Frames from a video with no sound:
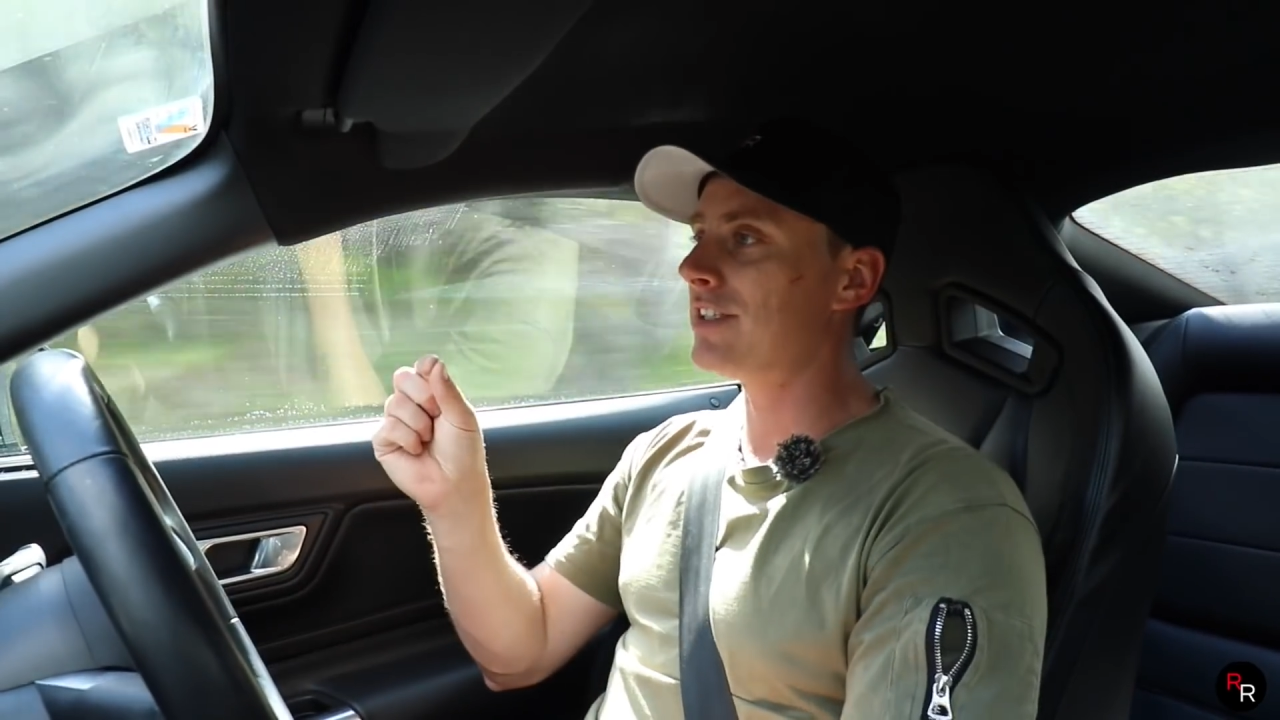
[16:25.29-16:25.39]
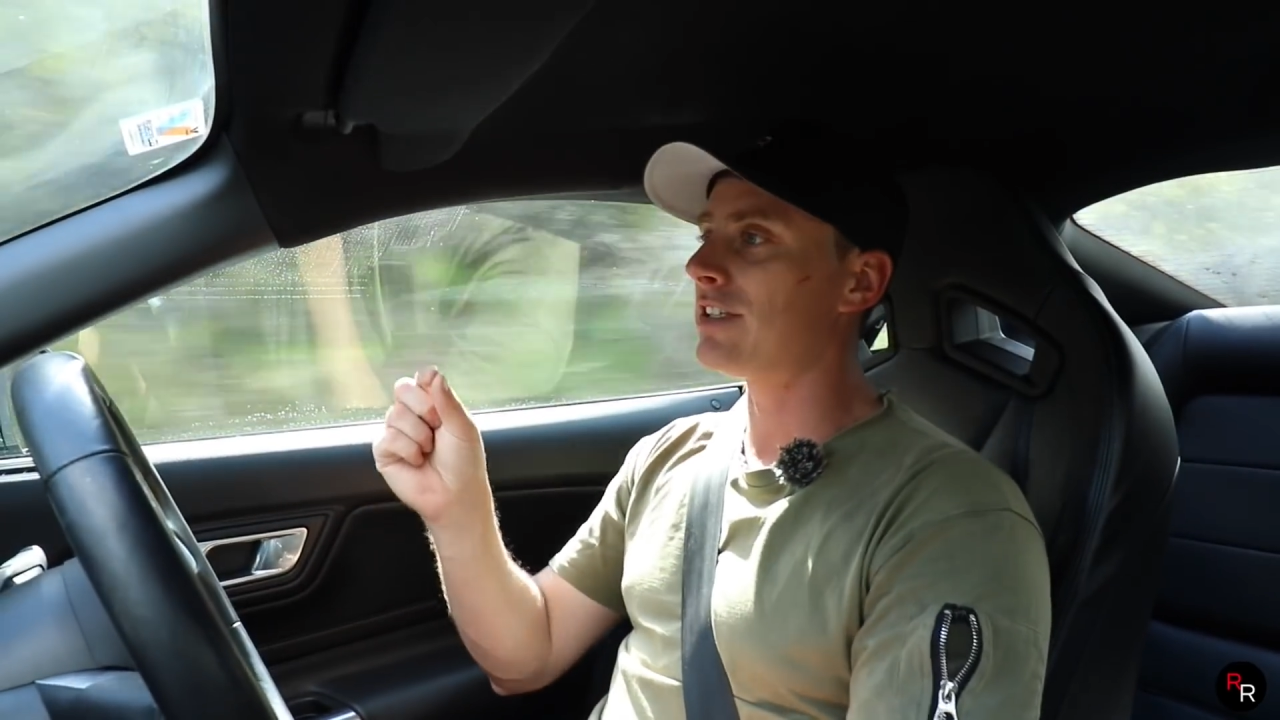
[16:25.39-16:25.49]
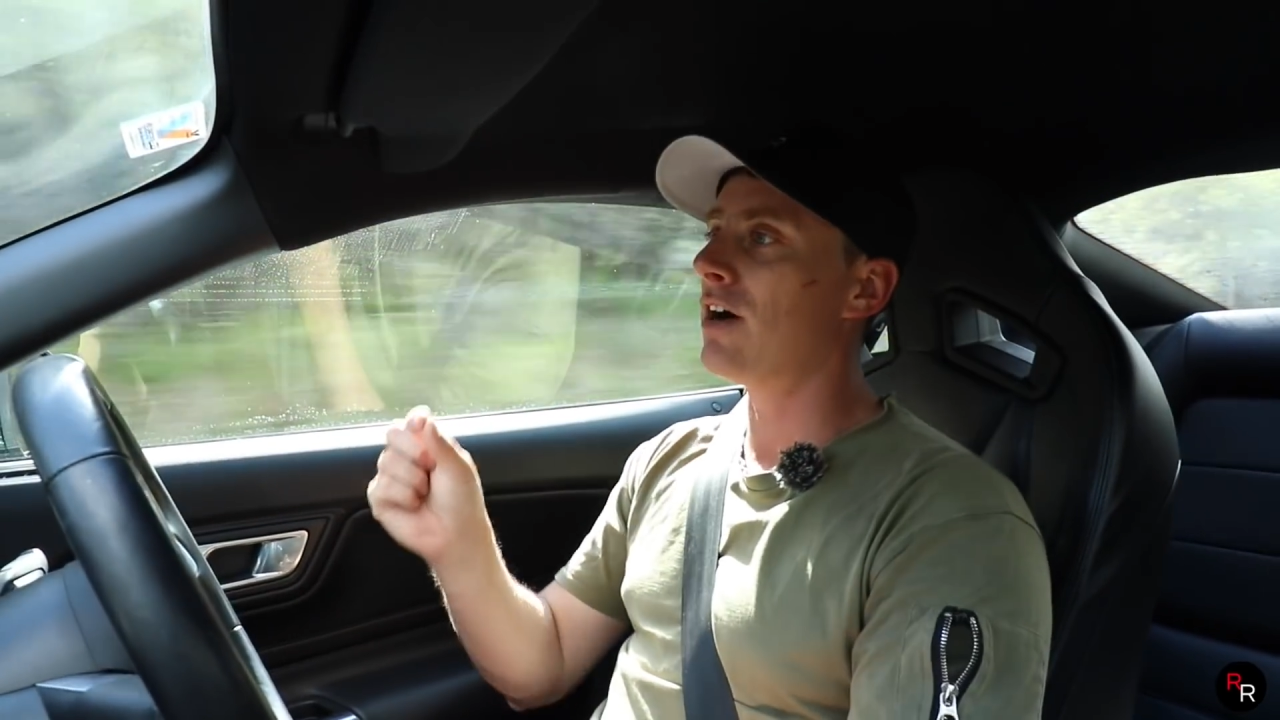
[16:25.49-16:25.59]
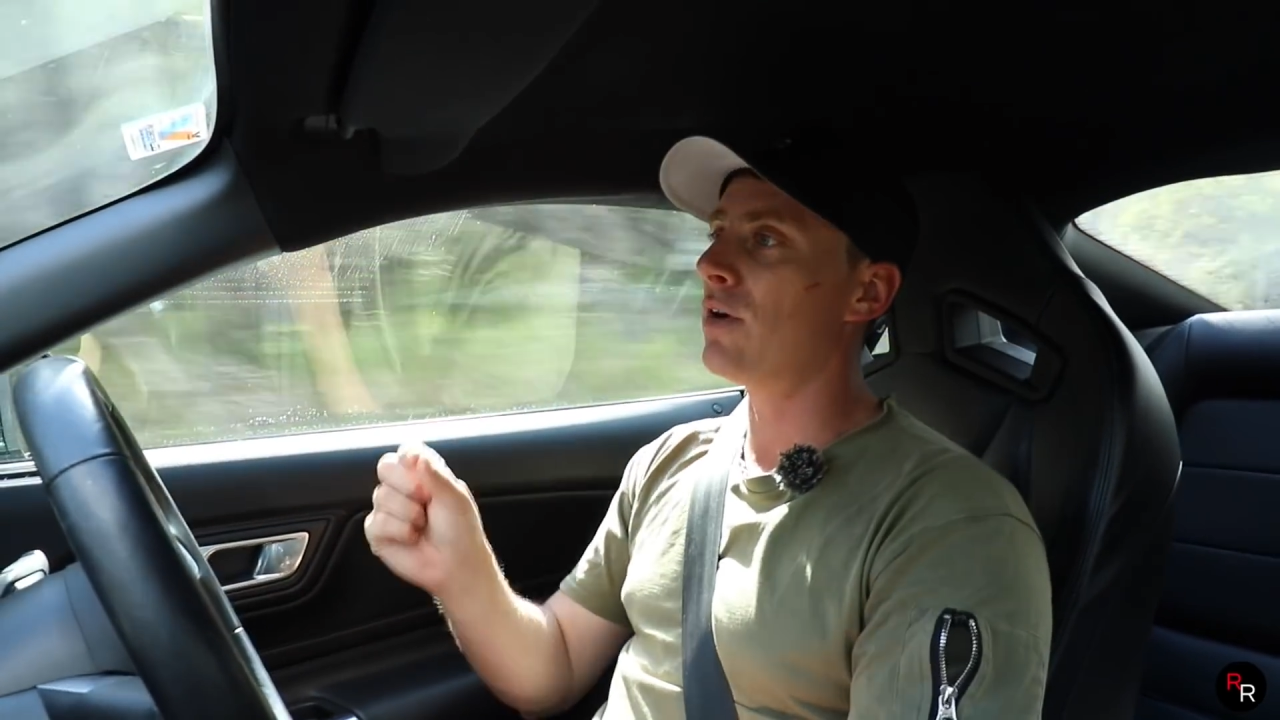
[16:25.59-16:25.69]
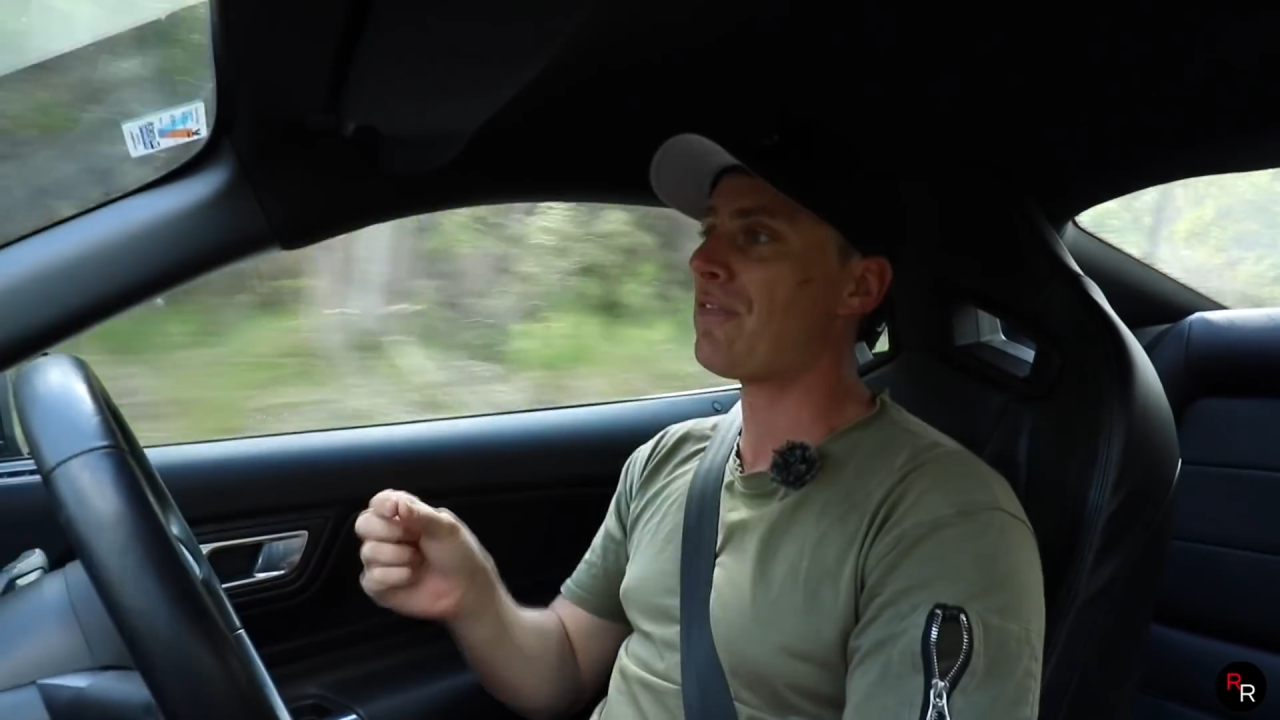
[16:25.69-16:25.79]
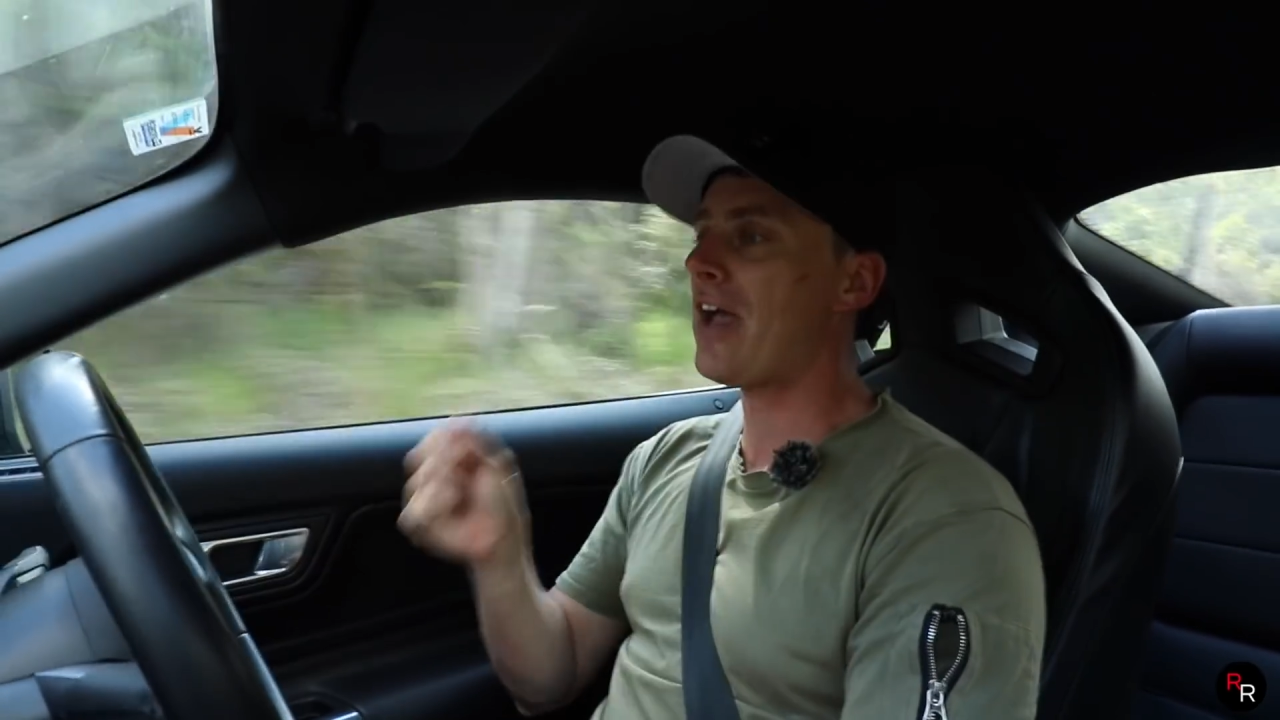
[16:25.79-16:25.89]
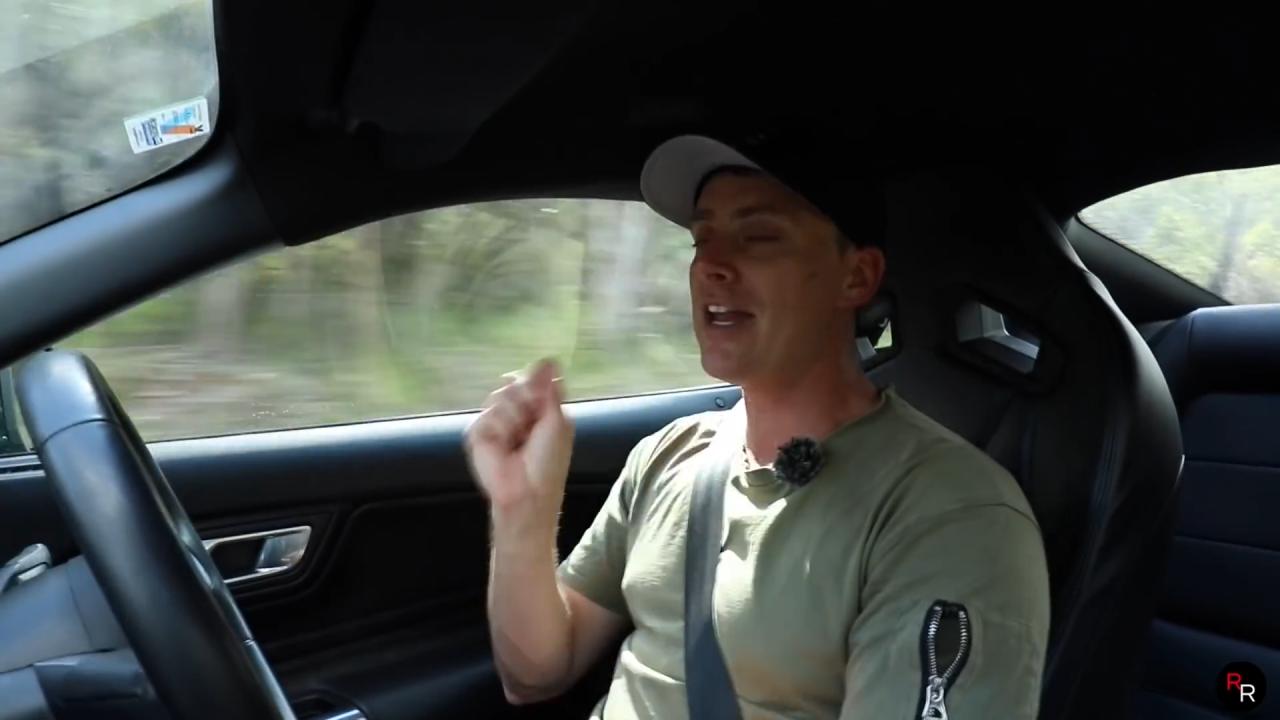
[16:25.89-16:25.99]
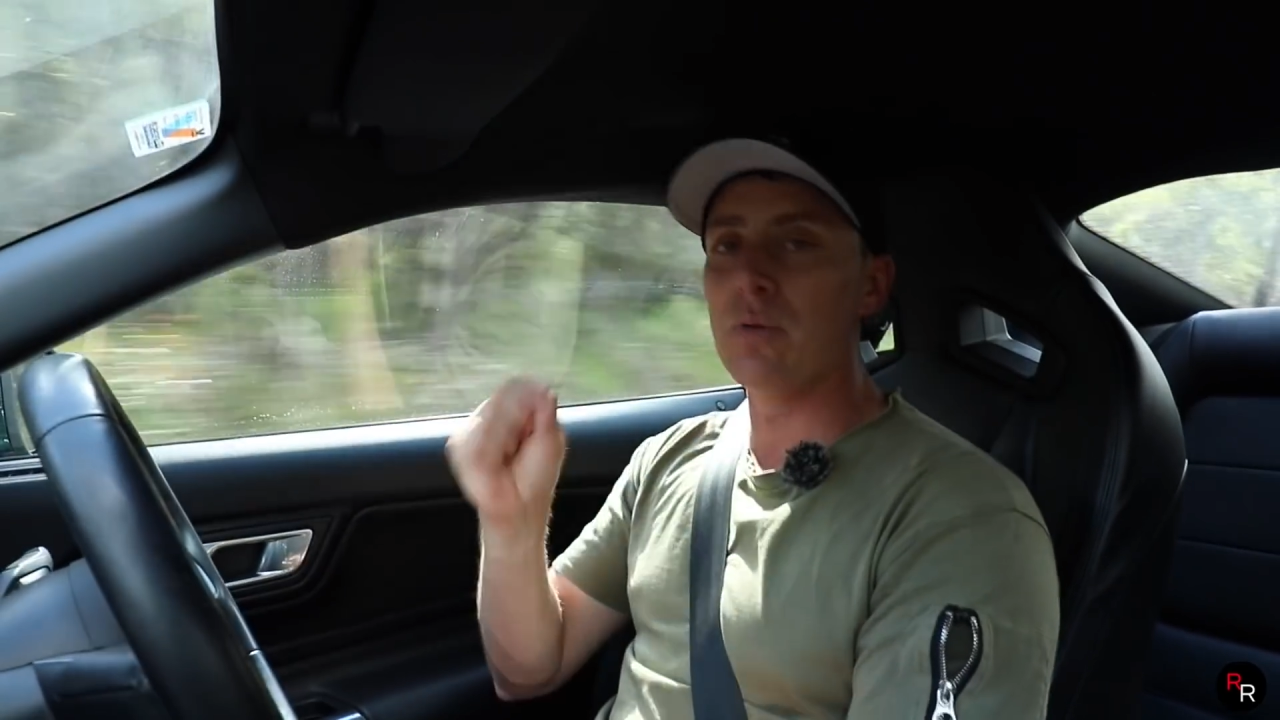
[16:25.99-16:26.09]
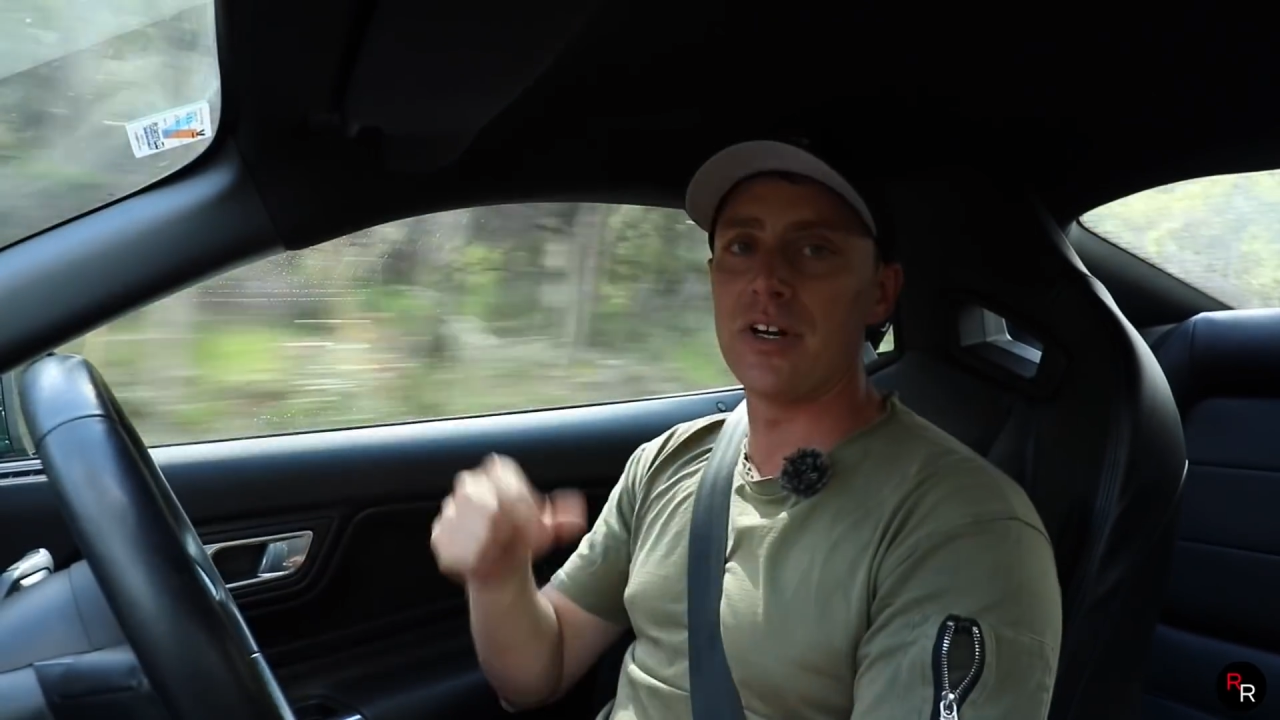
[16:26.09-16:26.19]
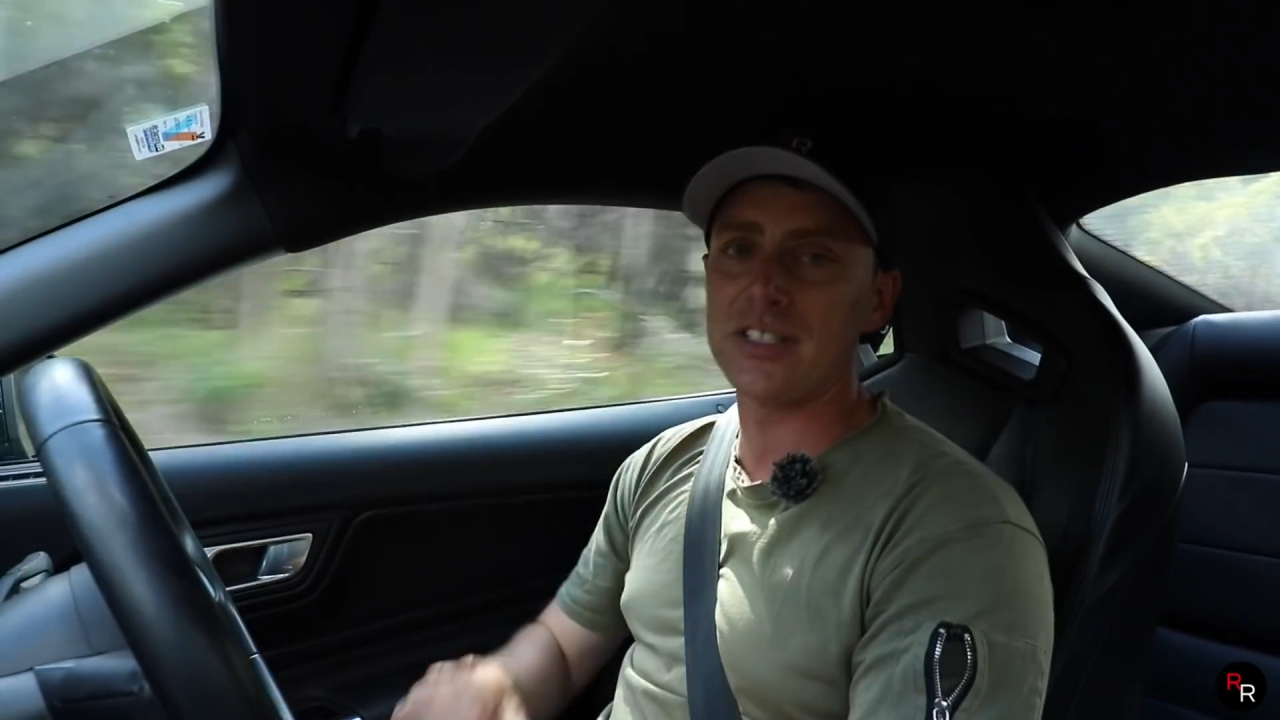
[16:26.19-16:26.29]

so if anyone